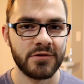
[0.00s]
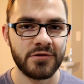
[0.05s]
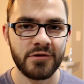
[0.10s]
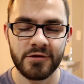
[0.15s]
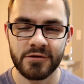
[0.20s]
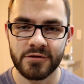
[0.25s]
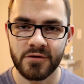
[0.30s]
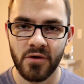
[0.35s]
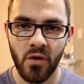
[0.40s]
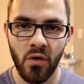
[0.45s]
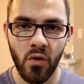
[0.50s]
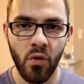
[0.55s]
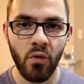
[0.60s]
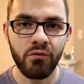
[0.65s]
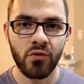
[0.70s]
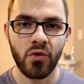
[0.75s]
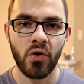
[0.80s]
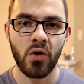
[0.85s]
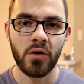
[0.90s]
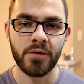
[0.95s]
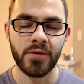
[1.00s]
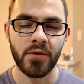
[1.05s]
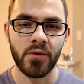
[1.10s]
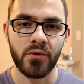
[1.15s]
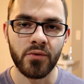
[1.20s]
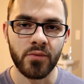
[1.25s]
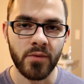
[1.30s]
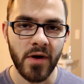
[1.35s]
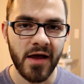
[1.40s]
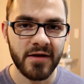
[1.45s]
just overhauled the
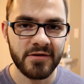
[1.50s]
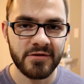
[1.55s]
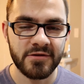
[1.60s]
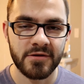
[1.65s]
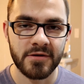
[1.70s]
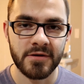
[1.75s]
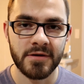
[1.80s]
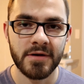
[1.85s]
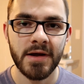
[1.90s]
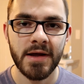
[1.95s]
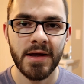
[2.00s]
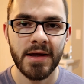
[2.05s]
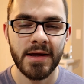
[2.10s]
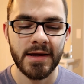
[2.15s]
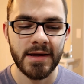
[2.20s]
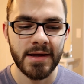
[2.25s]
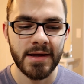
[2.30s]
whole roster.